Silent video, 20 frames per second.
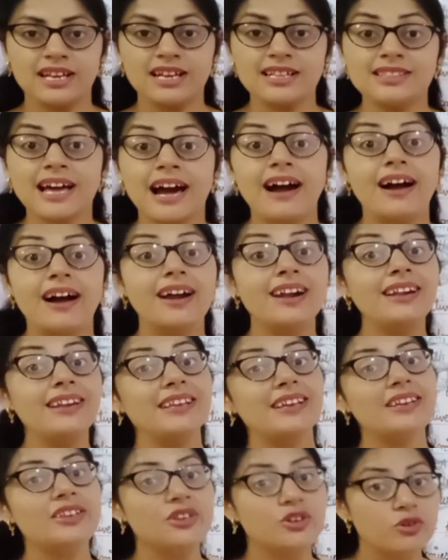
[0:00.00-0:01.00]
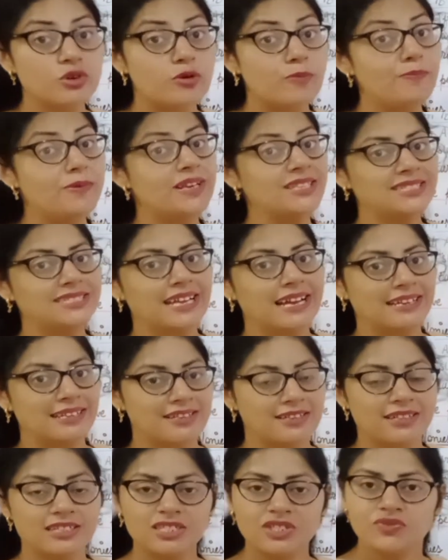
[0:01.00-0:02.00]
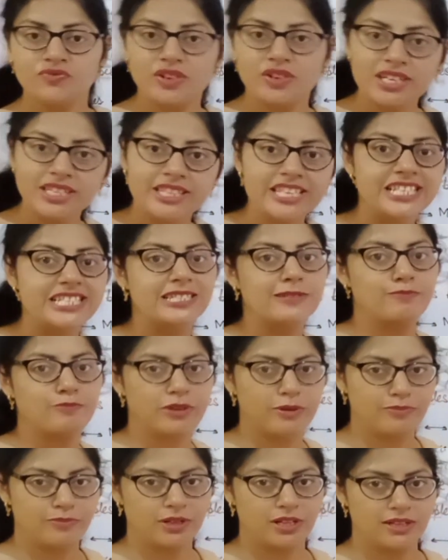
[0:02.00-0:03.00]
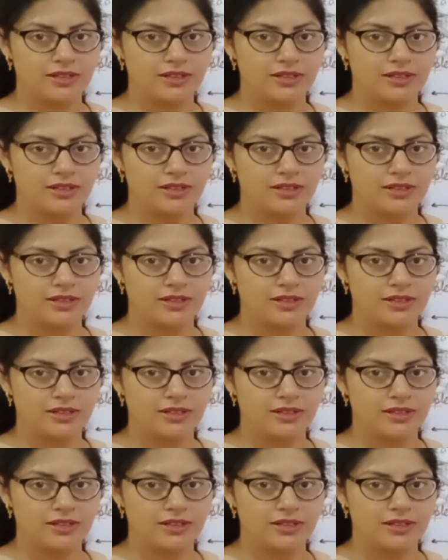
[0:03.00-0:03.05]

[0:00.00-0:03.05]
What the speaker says: the early European settlers were these people.